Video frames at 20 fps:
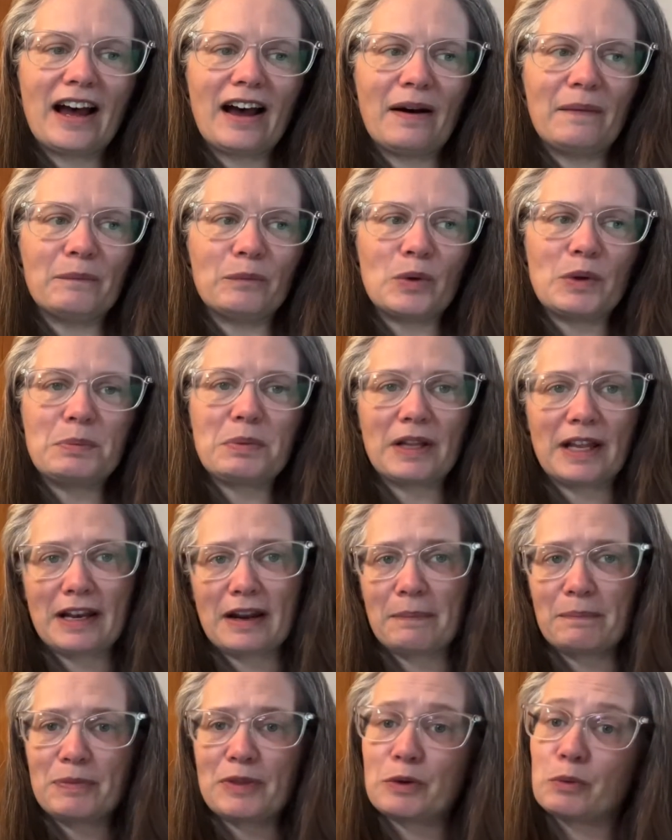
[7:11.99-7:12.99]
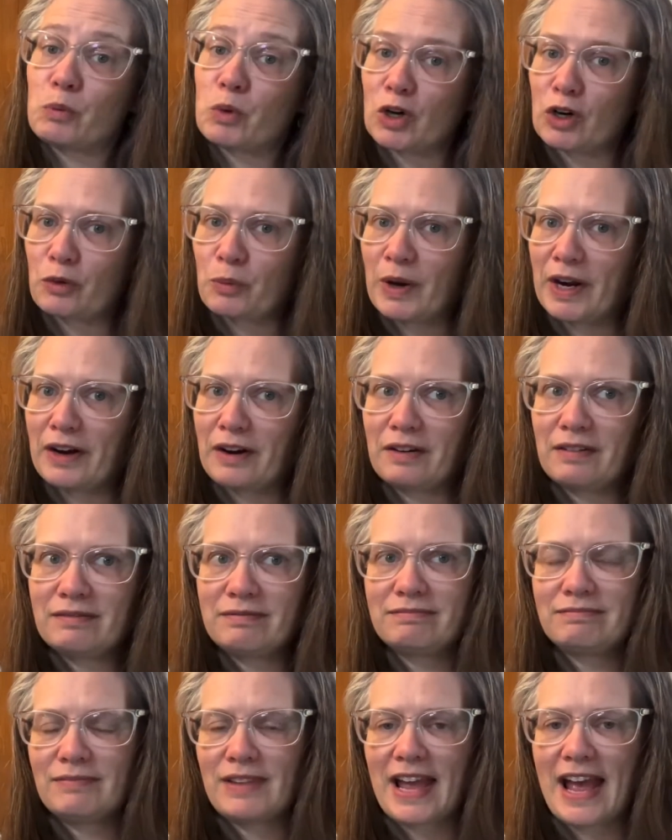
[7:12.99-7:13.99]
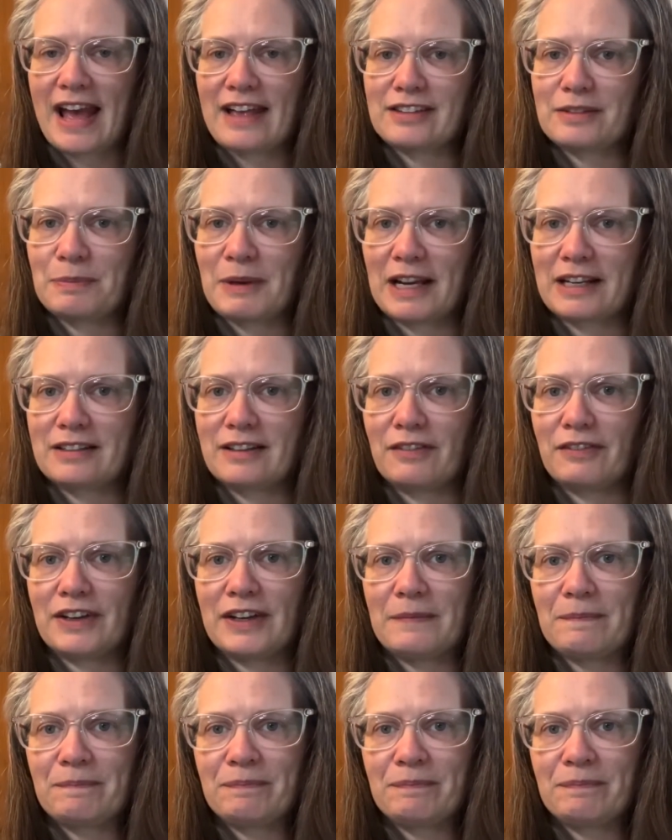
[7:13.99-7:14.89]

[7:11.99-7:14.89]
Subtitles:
we played up the workwear aspect of it.